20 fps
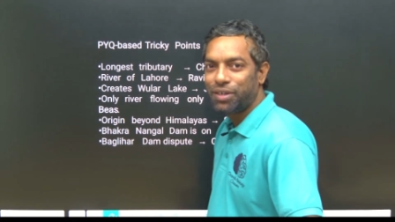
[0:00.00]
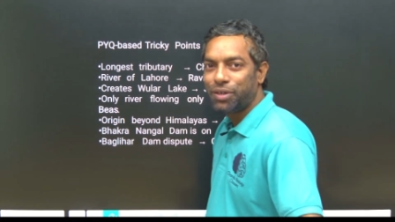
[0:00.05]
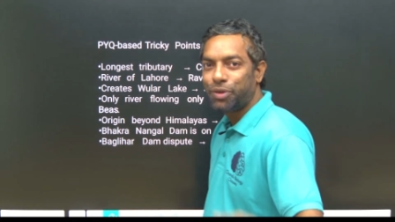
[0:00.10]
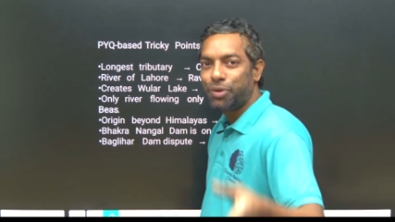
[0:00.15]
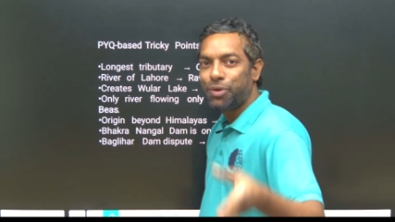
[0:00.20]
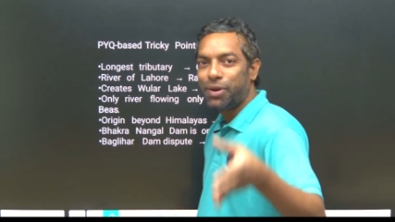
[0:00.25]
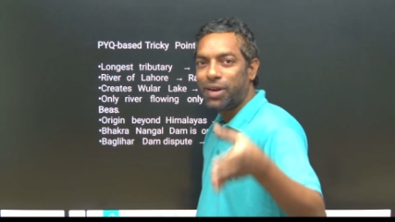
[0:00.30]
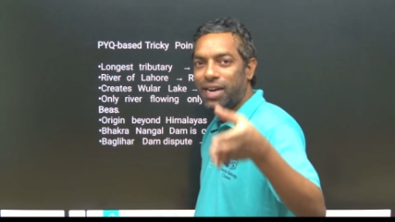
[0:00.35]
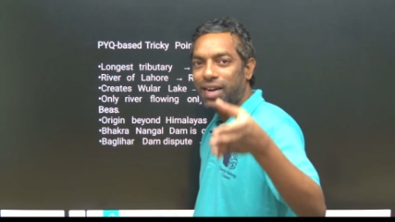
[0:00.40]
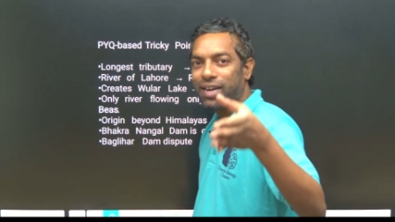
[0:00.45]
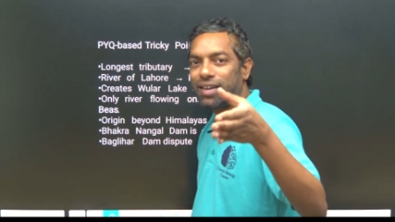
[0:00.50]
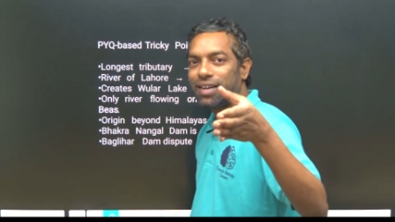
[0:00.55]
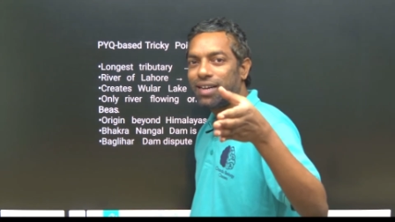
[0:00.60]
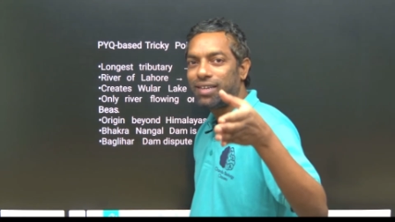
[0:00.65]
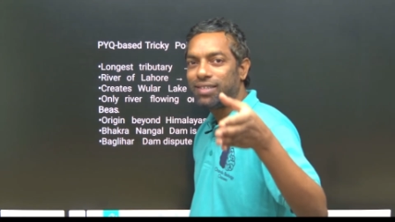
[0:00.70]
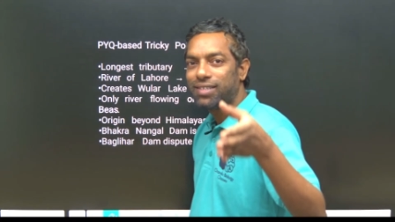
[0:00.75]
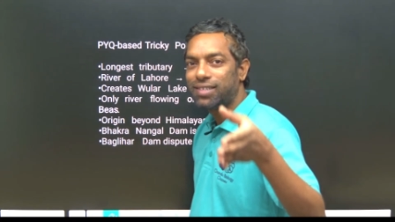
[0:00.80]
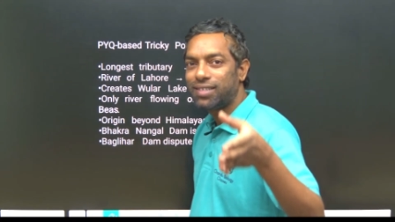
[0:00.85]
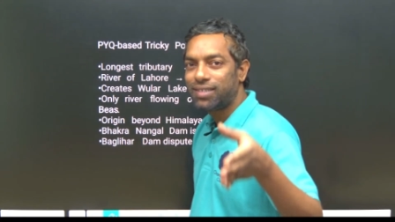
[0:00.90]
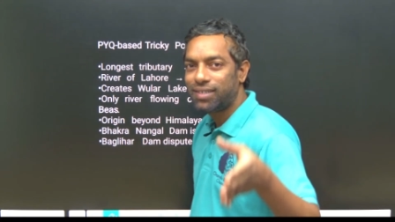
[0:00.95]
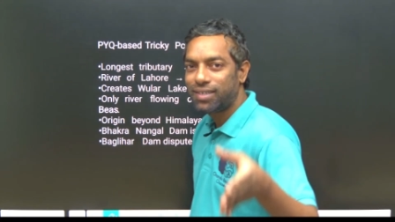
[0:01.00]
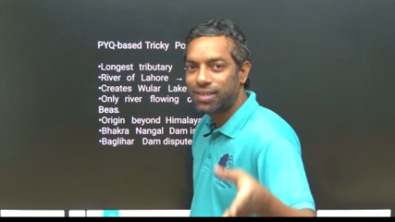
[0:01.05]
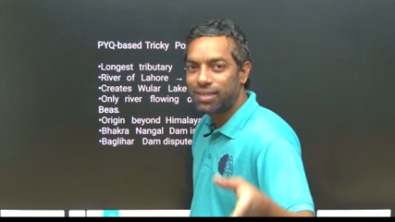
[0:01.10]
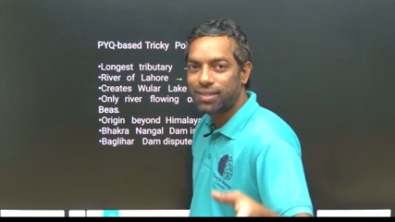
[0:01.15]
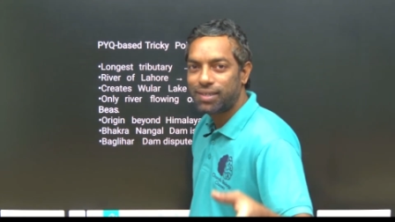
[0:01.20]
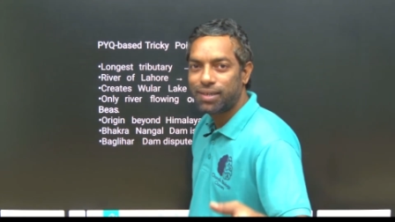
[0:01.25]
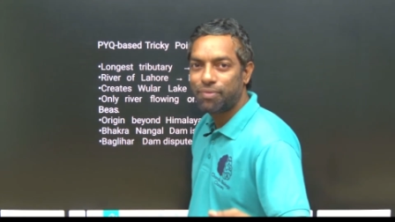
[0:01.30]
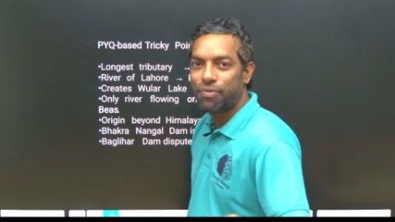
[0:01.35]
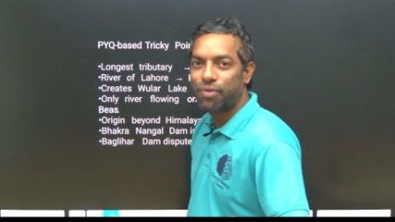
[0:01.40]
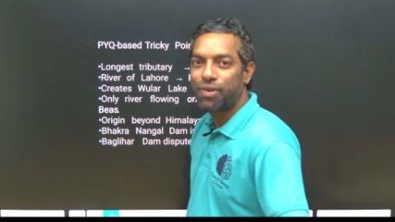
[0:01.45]
you need
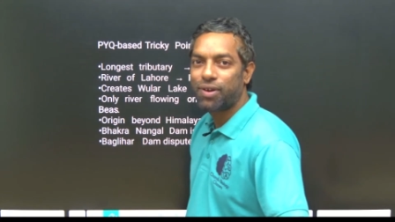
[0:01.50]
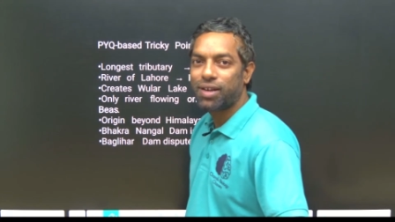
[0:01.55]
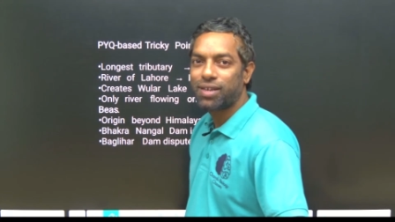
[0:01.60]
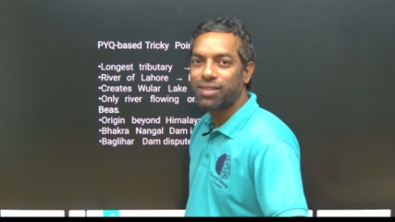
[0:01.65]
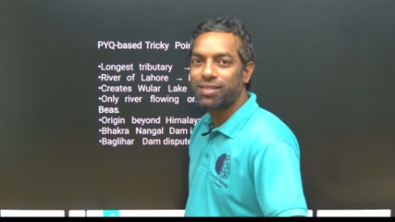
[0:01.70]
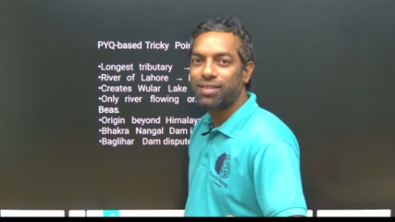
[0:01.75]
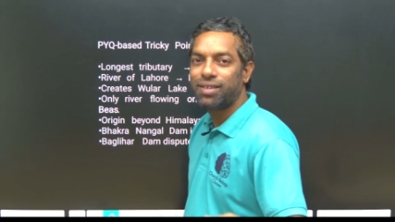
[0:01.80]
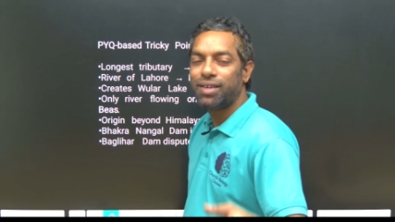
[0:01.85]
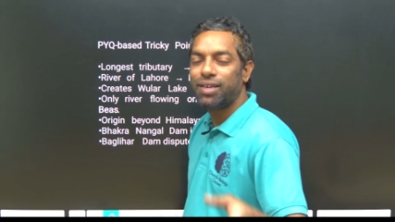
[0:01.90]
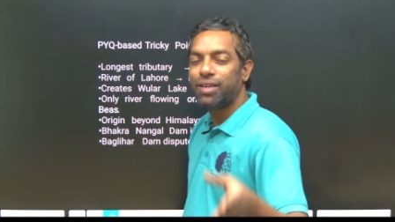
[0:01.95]
consistency, focus,